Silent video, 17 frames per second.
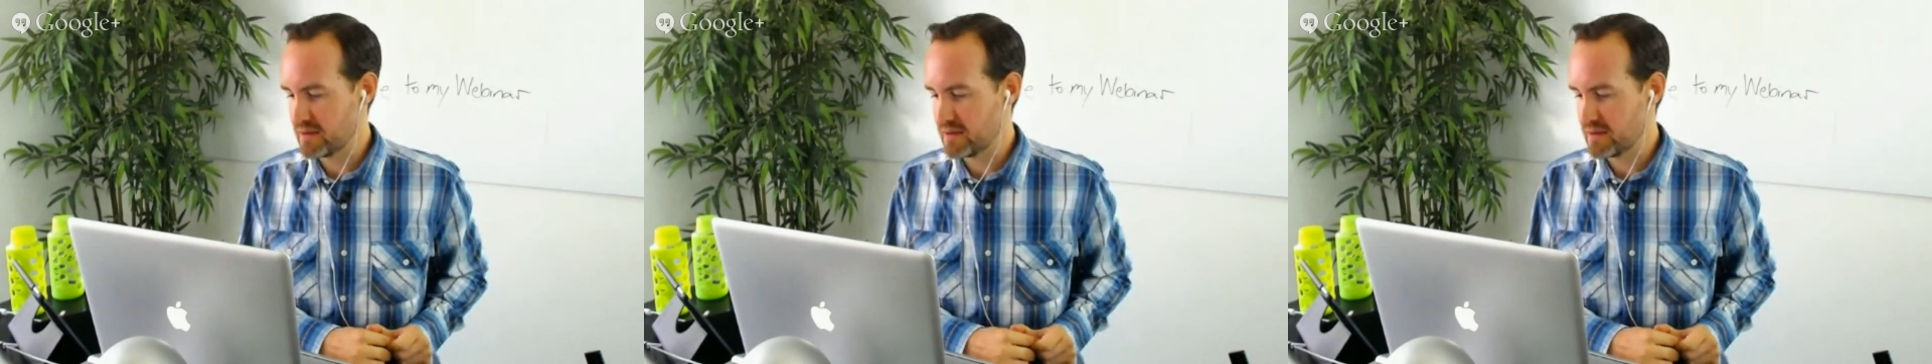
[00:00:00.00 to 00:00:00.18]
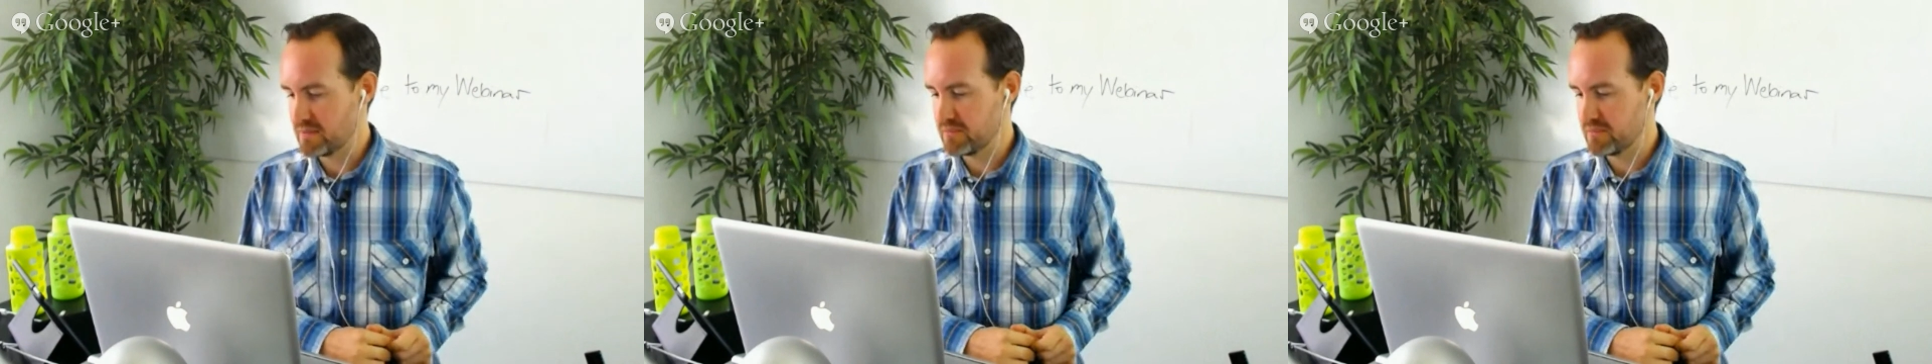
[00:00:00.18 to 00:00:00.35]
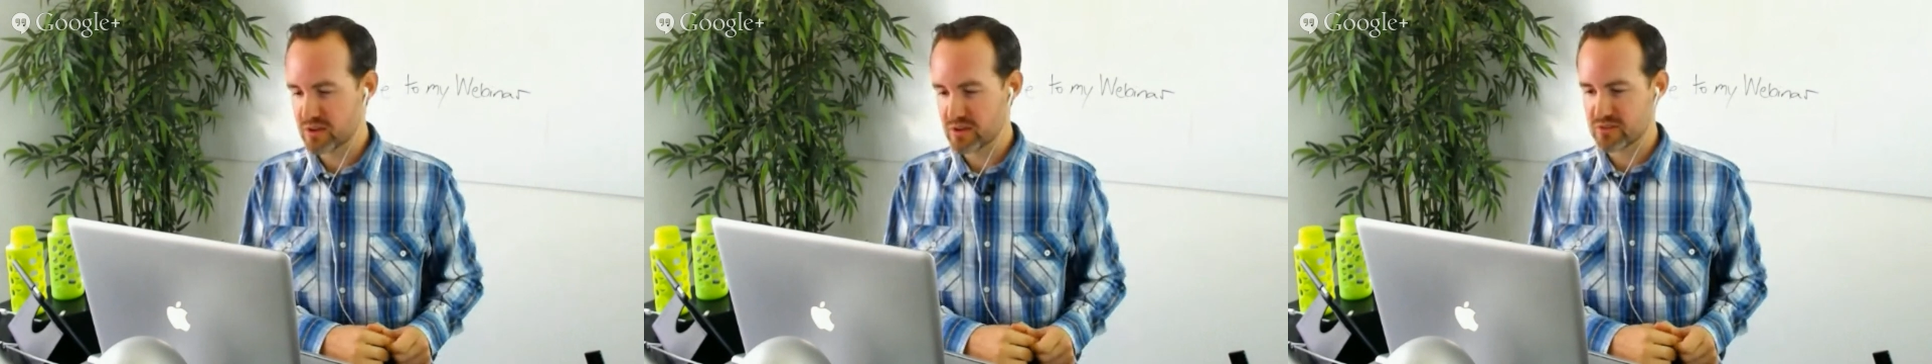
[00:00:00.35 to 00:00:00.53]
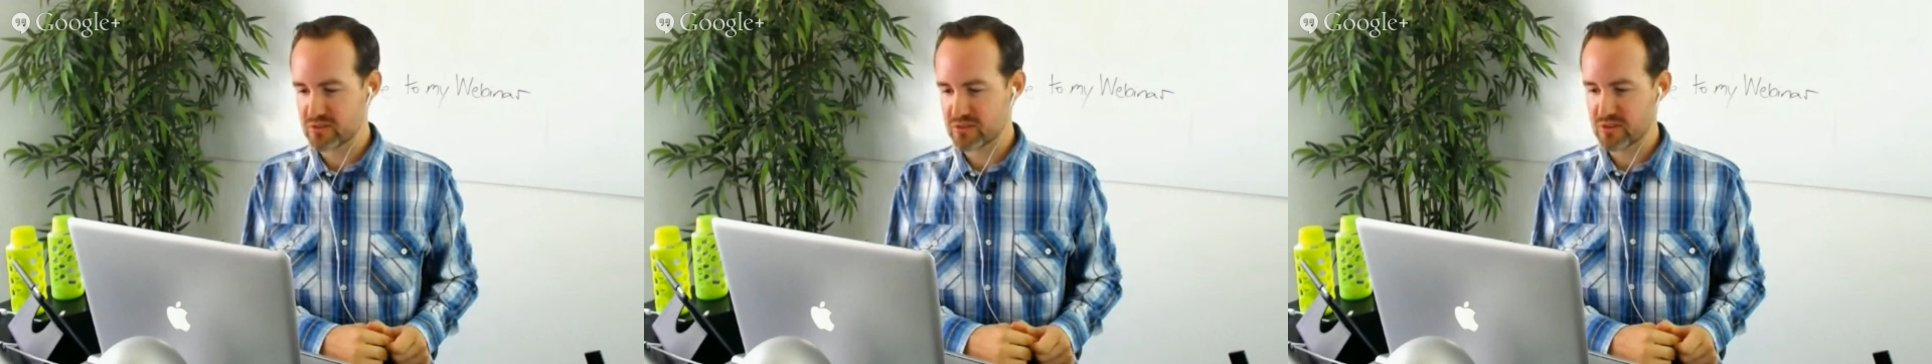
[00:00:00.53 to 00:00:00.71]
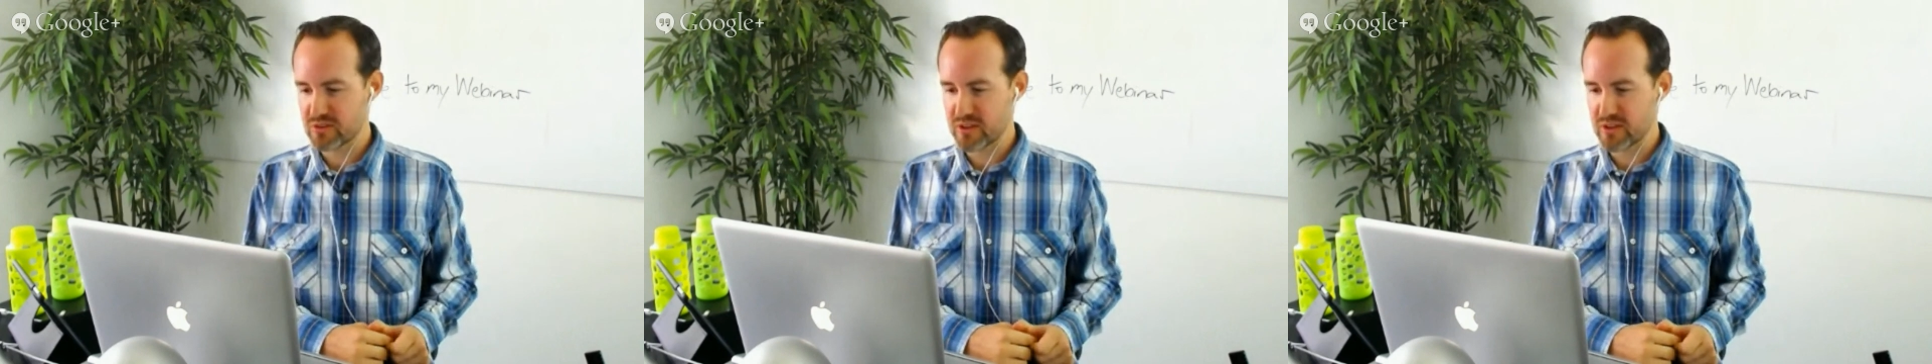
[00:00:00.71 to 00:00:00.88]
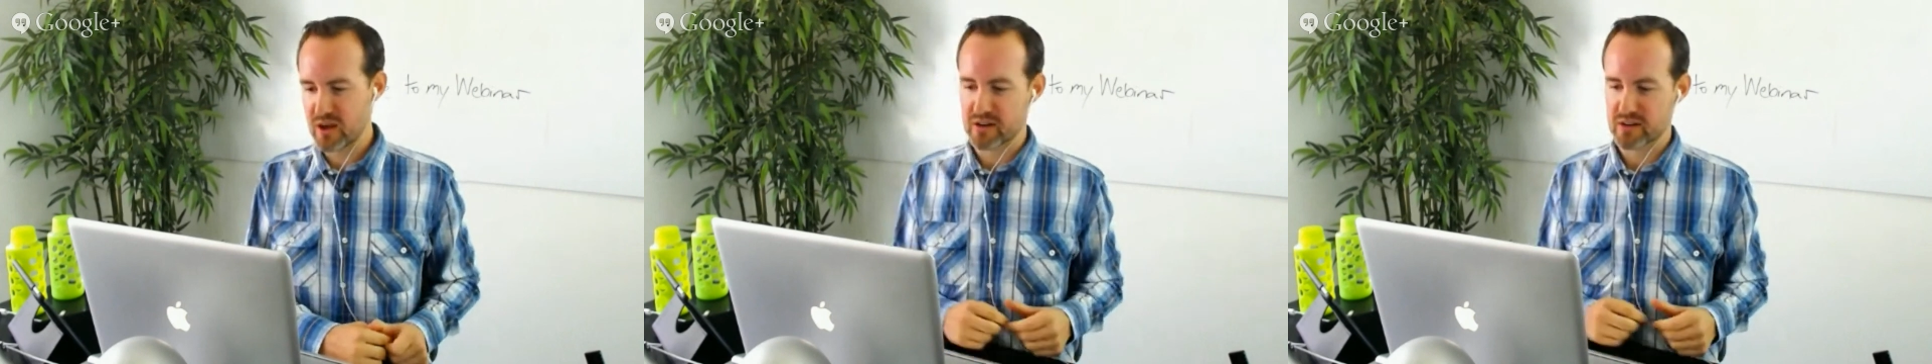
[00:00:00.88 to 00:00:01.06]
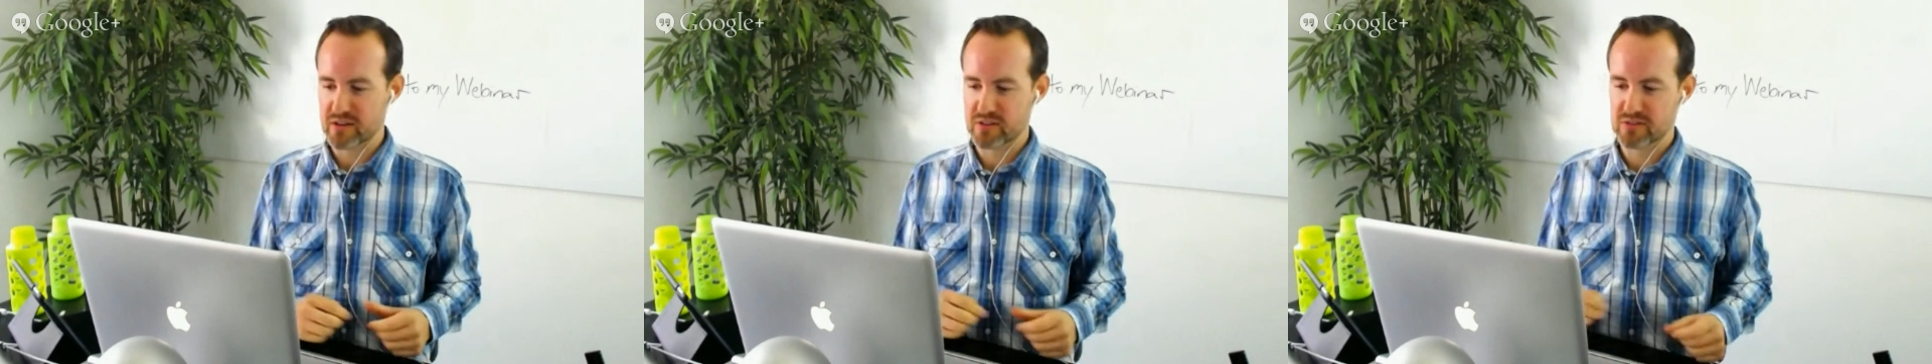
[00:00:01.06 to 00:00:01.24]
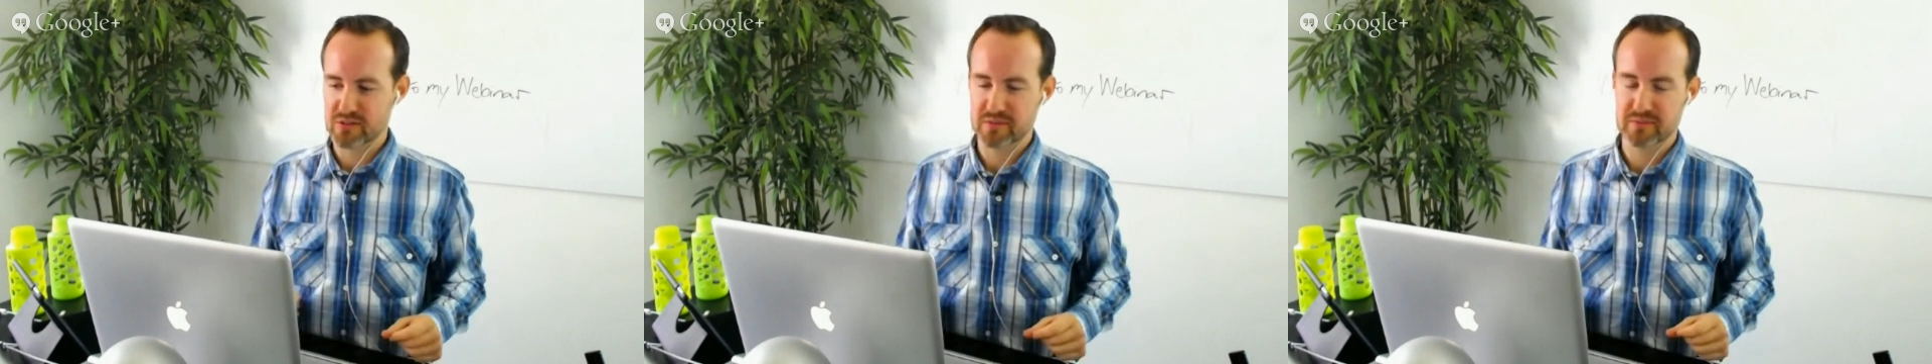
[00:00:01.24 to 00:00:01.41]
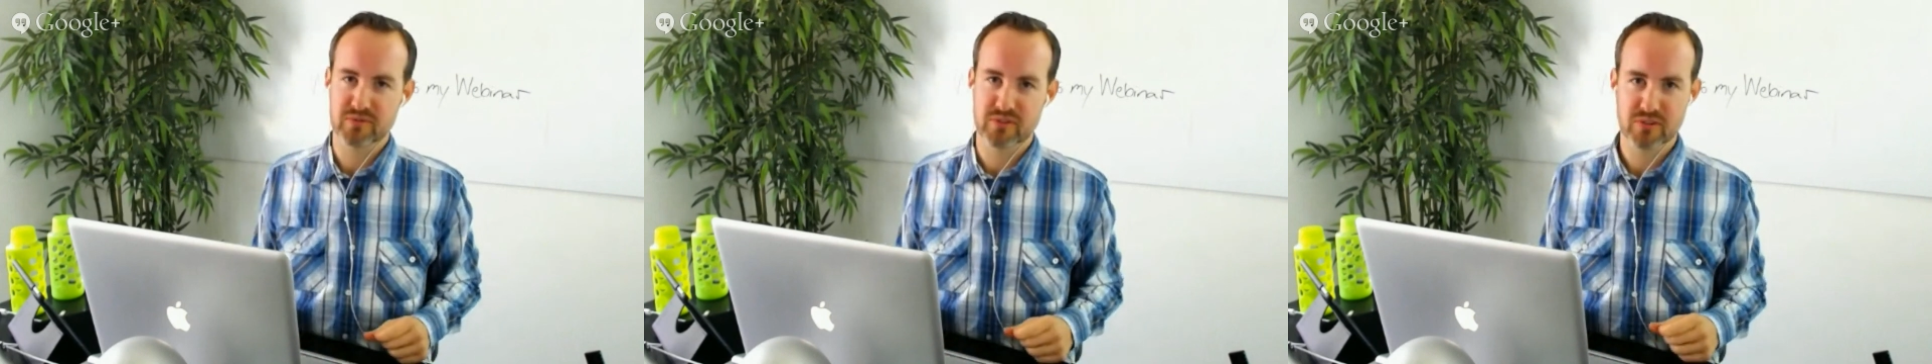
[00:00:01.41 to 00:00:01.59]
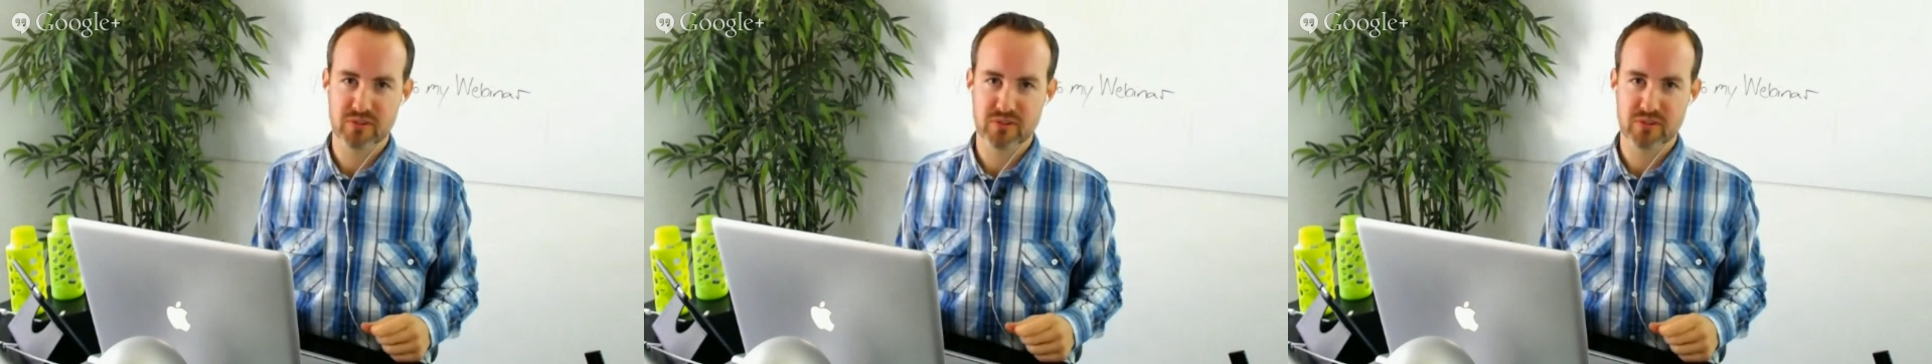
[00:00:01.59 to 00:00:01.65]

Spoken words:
You can see how it works.